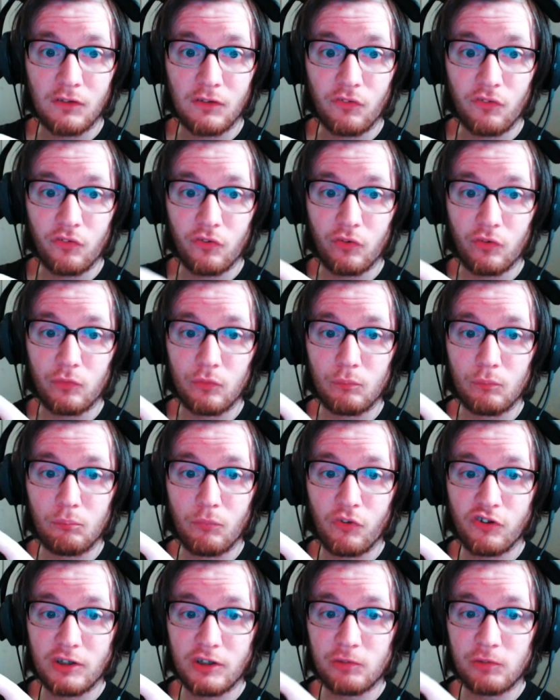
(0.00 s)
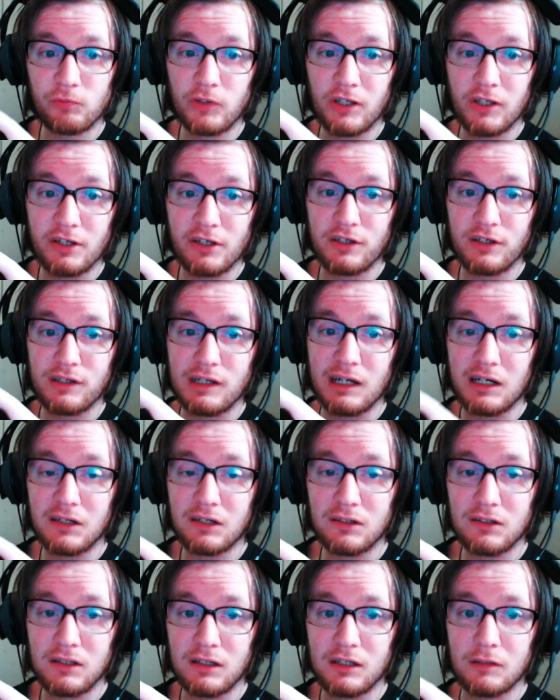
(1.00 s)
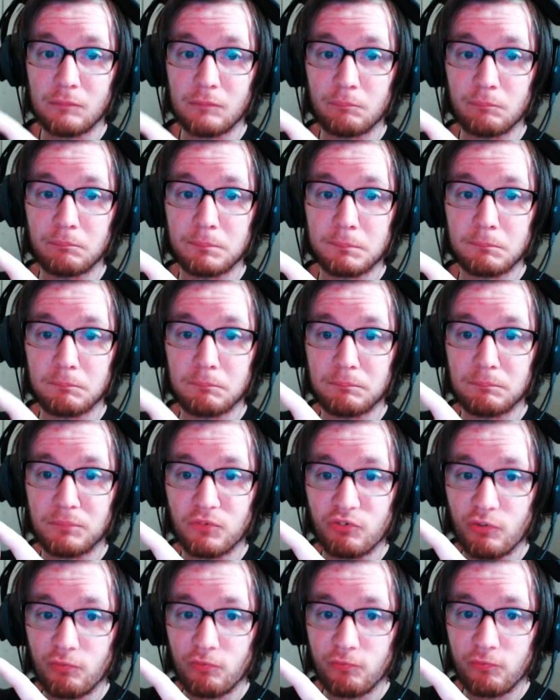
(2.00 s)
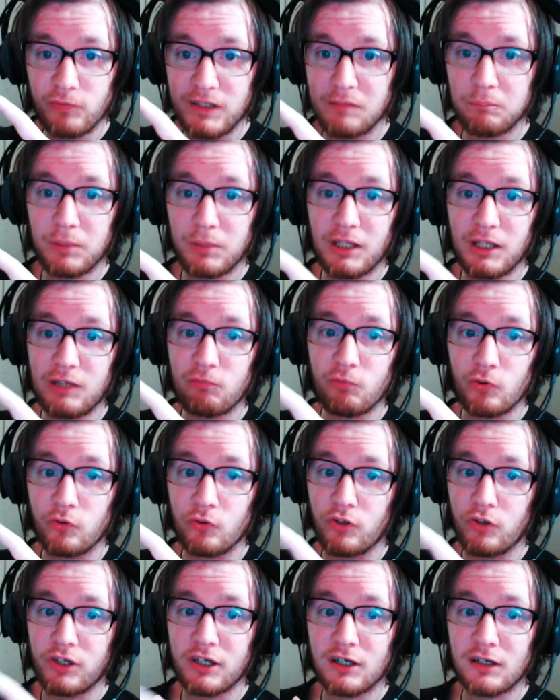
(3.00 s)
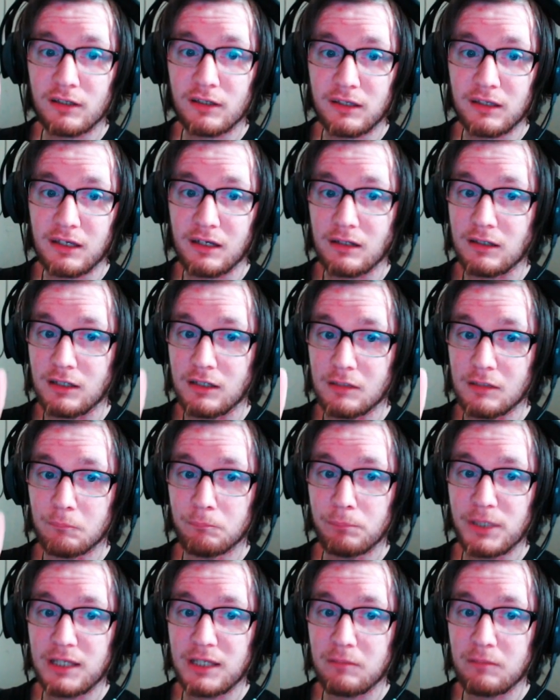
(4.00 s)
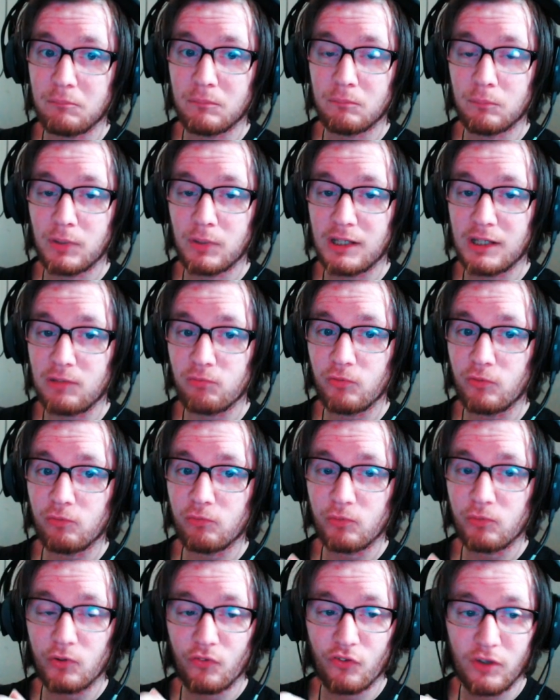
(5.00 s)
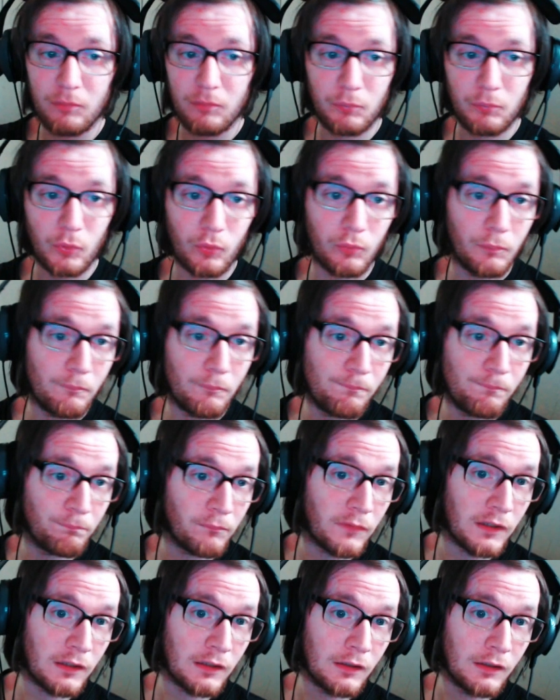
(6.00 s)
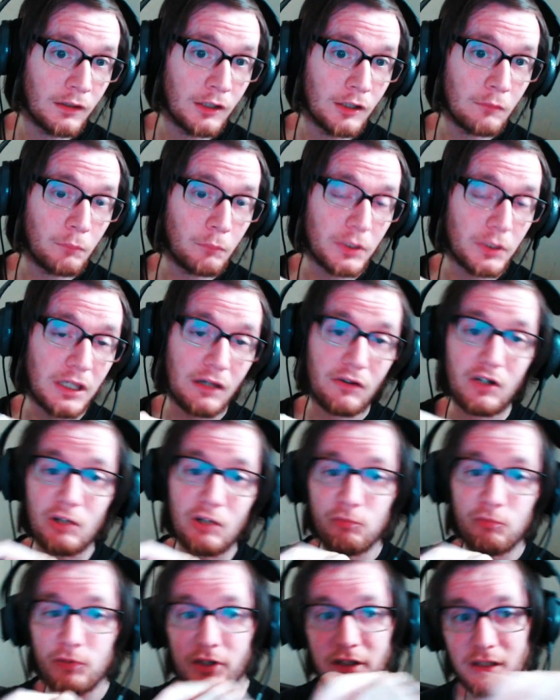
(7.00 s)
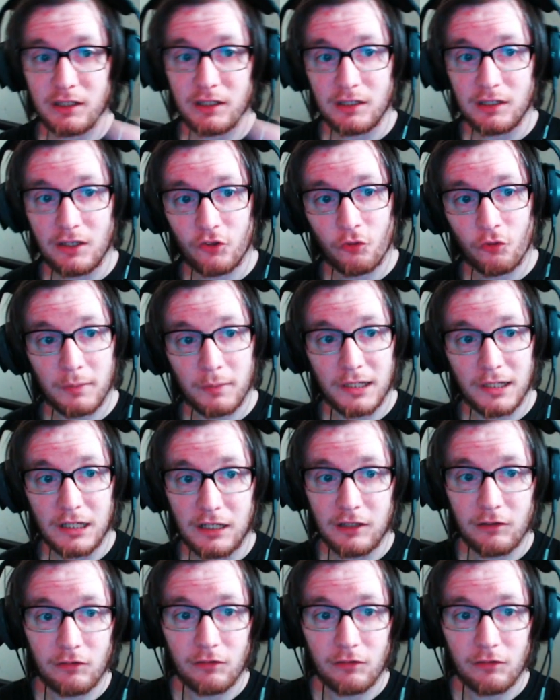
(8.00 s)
So stuff you can get in the defeat playthrough you can't get in the beam playthrough, for example. But yeah, enough of the explaining.